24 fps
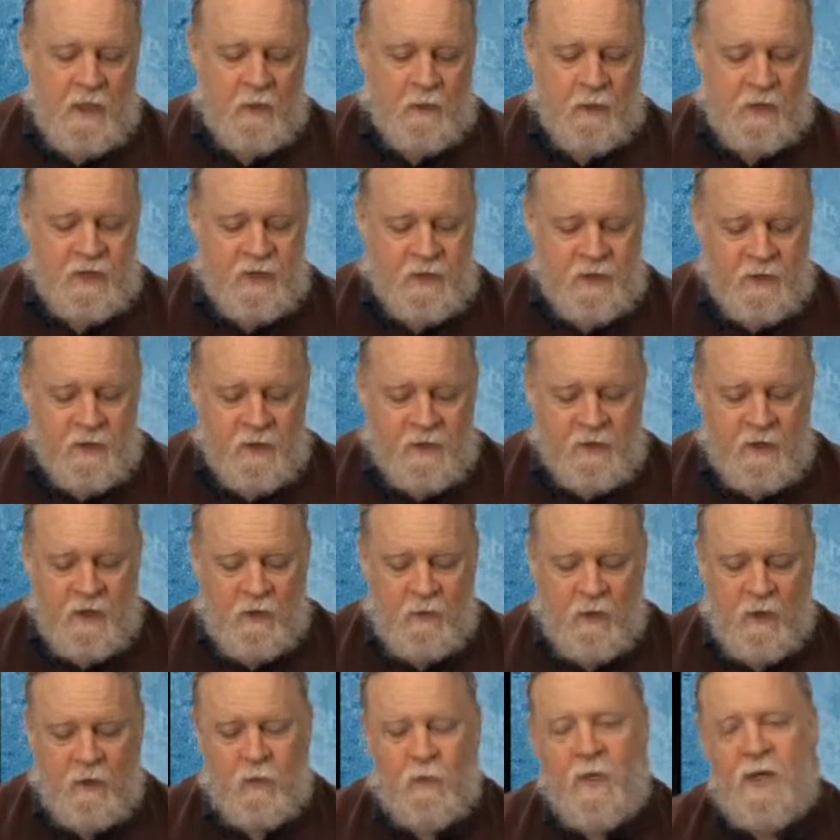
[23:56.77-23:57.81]
restricting
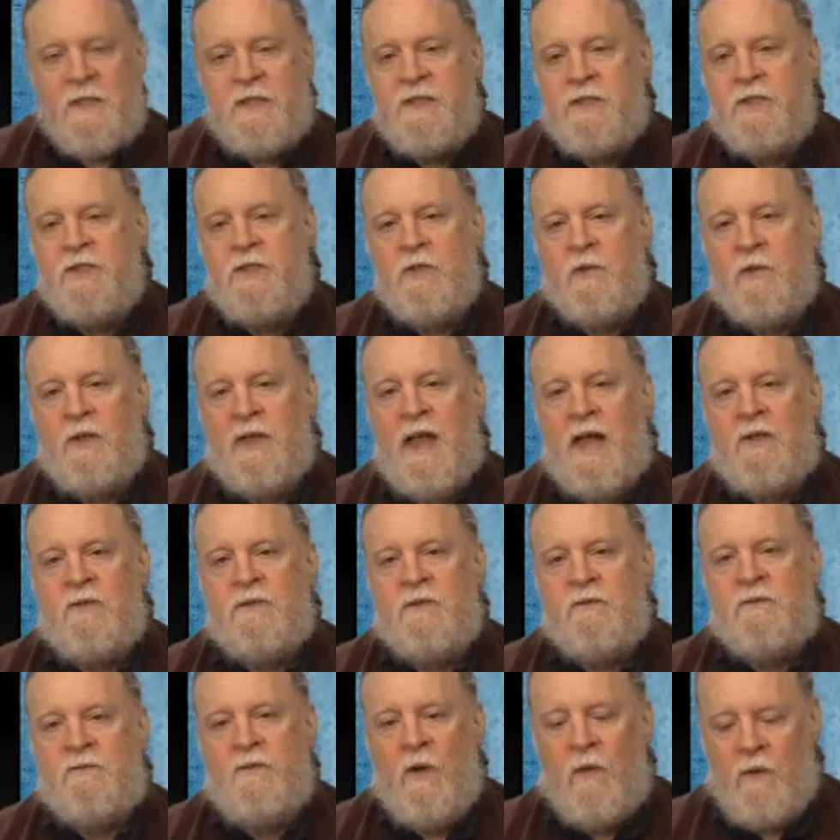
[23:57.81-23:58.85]
what races you're allowed
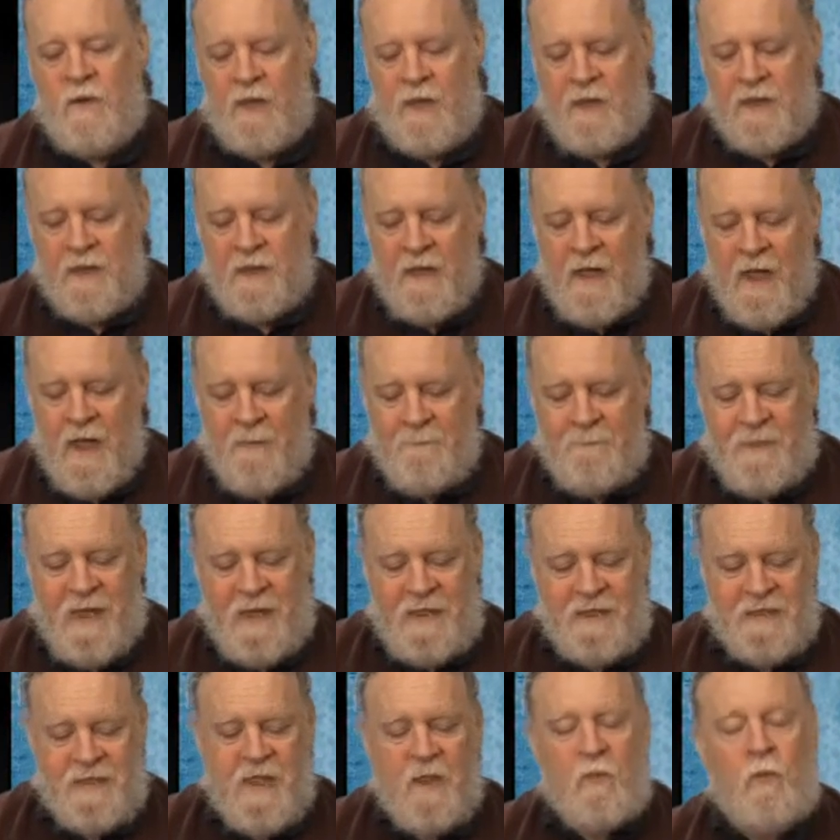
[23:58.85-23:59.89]
to vote in
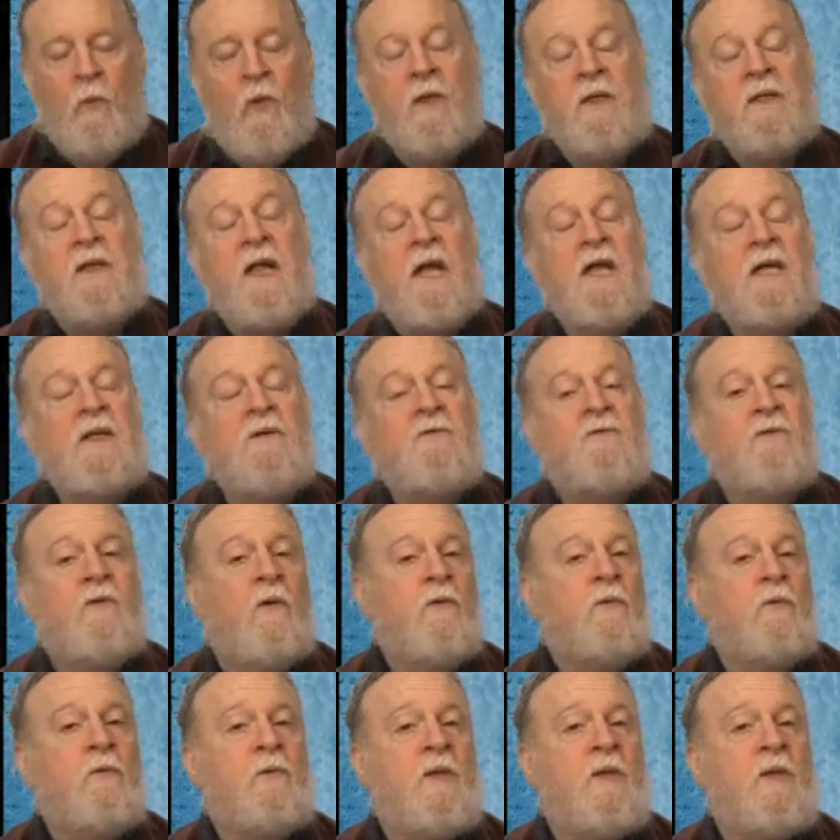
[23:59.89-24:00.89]
based on what kind of voter